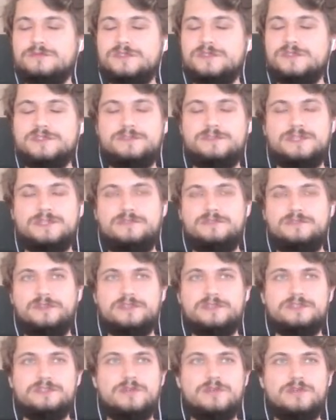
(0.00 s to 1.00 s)
specific
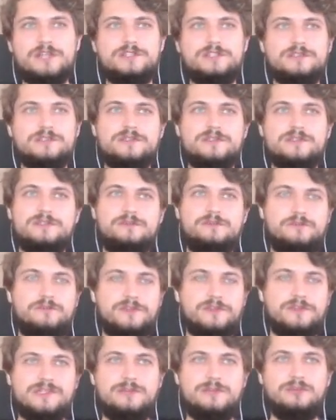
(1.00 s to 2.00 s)
instructions,
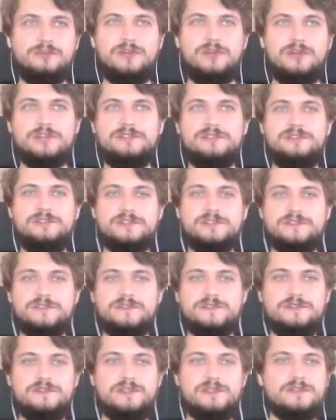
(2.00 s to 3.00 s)
for example,
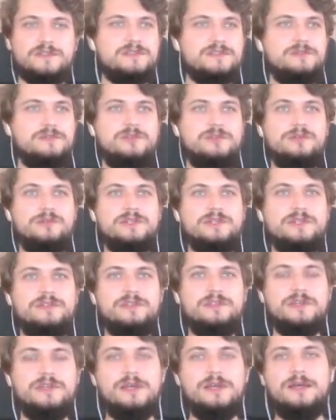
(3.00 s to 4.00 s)
RDTSC and CPU
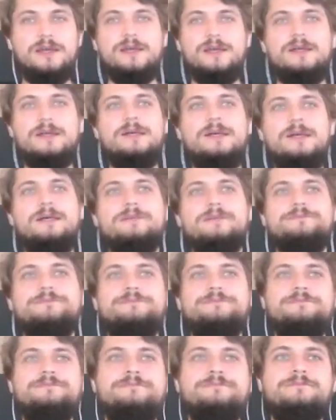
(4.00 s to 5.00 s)
ID.
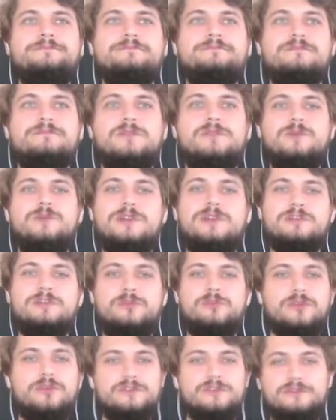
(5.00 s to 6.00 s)
The one
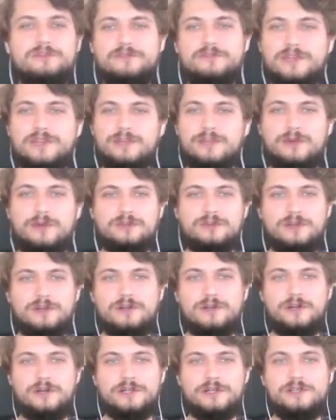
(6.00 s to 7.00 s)
important thing about
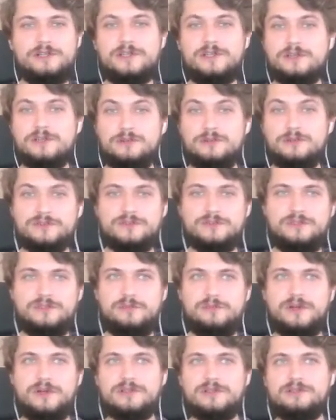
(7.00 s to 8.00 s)
RR, it can also
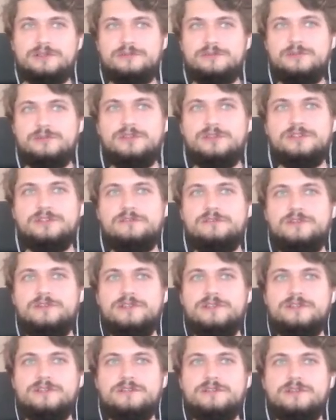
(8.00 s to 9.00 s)
debug
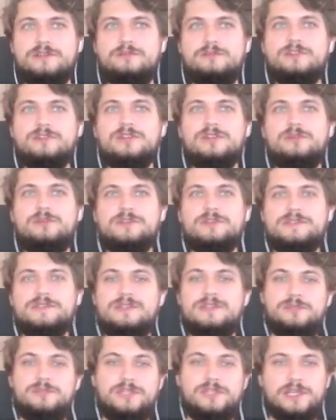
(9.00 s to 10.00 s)
multi-threaded and multi-process
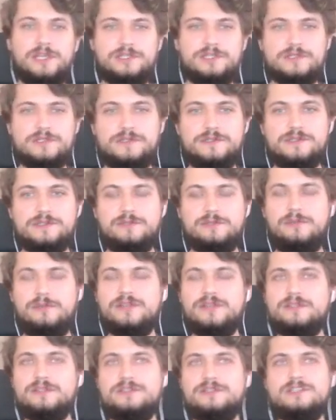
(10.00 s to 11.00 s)
applications,
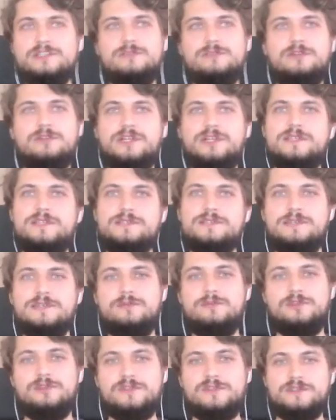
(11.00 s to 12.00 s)
but it simulates
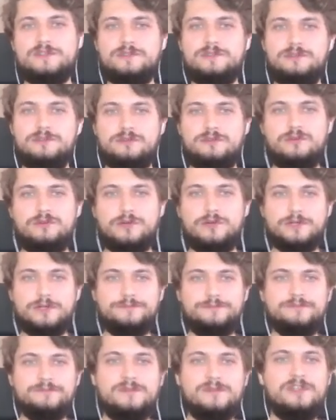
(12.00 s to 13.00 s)
them on a single core.
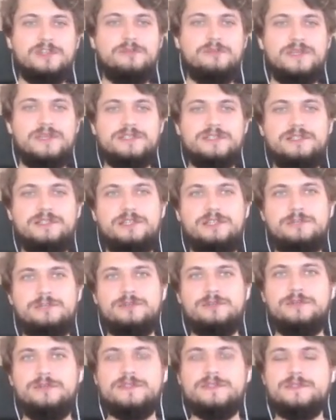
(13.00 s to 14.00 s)
It basically
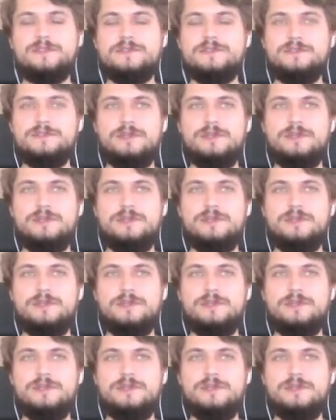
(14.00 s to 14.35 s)
implements